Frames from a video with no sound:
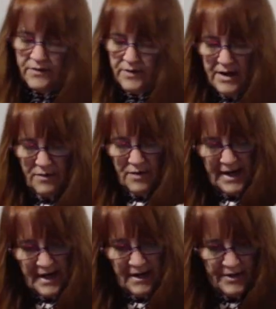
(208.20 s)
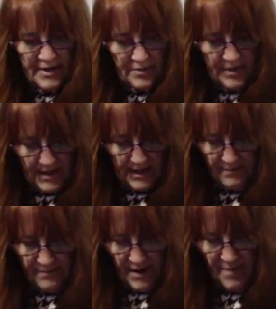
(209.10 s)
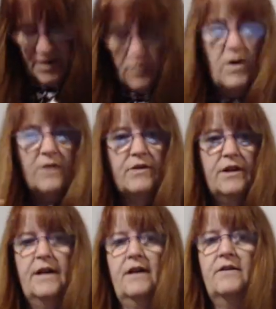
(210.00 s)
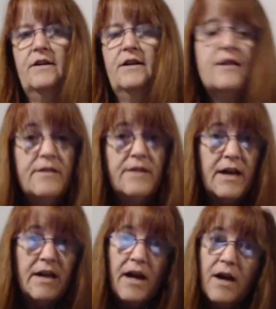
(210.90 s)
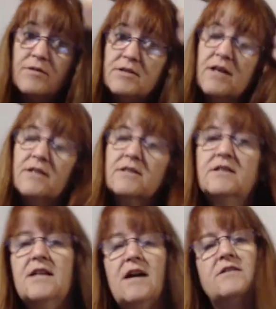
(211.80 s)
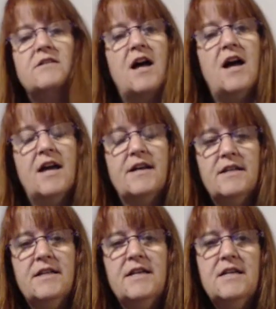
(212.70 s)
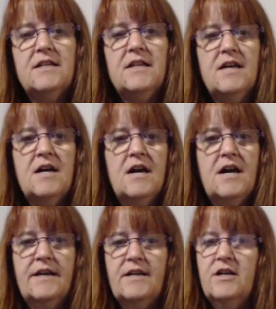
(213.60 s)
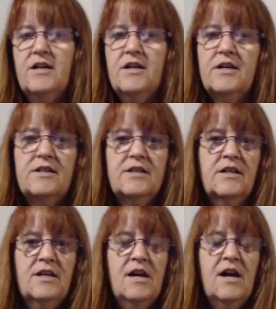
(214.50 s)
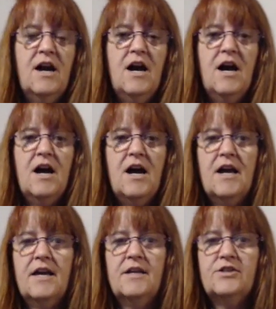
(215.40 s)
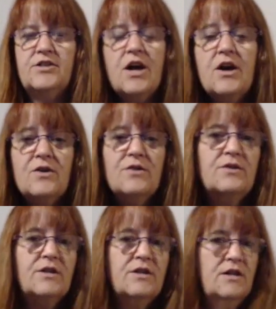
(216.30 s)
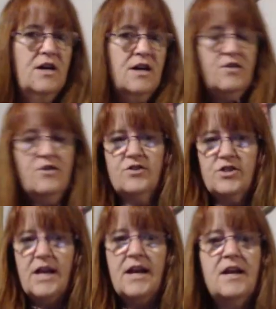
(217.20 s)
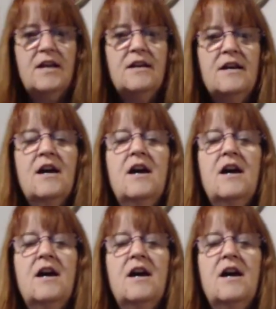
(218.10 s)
When I went out this weekend, I made one run out. Other than that, I was locked in this house. I cleaned, I cooked, I sewed, I crocheted.